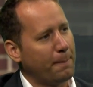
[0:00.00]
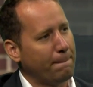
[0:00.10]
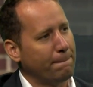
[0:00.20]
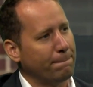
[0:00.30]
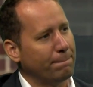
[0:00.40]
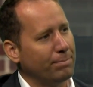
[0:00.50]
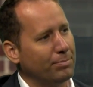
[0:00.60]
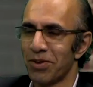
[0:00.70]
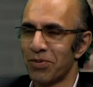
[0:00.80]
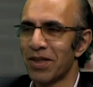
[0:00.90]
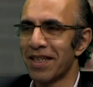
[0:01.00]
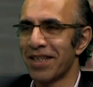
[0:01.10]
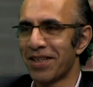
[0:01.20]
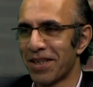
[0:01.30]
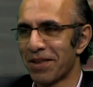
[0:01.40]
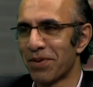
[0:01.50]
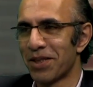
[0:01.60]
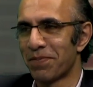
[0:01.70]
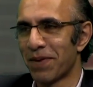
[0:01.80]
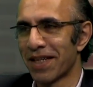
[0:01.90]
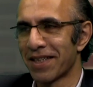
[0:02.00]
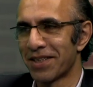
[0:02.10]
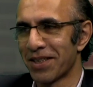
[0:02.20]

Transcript: Do you really think the British bankers